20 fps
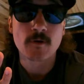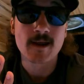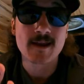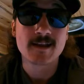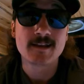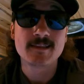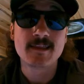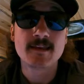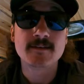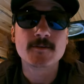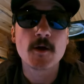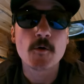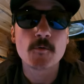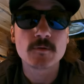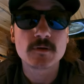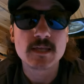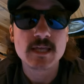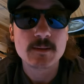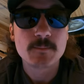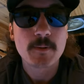Granted, they
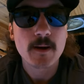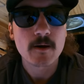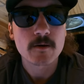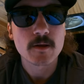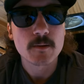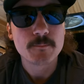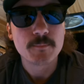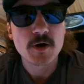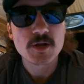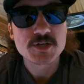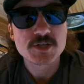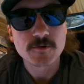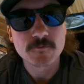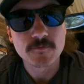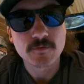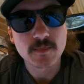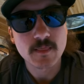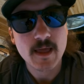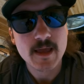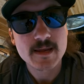don't keep out a bunch
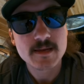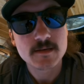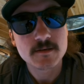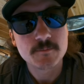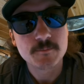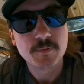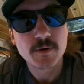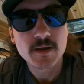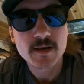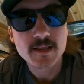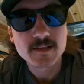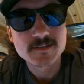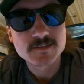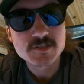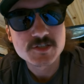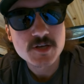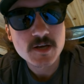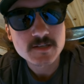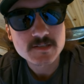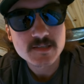of light, but
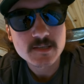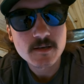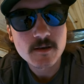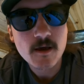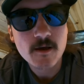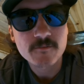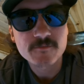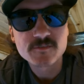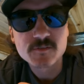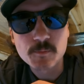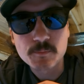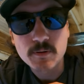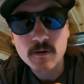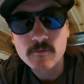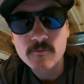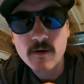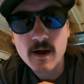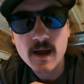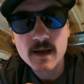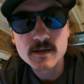it's just enough to
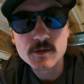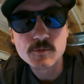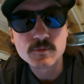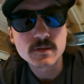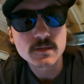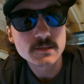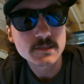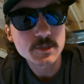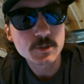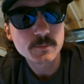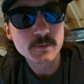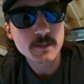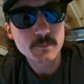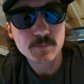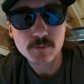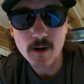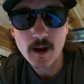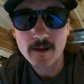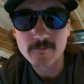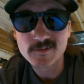provide you with a little bit
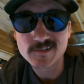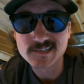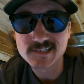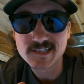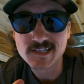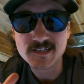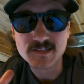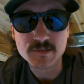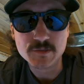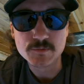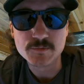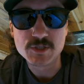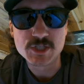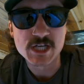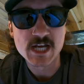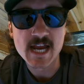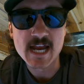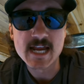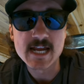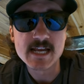of privacy to
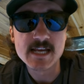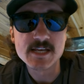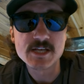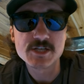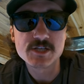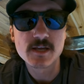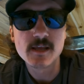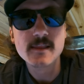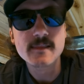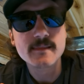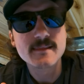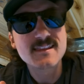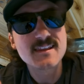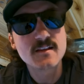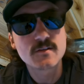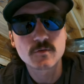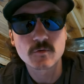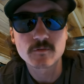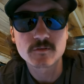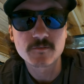change and
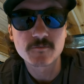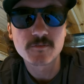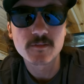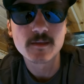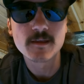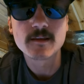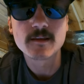these sorts of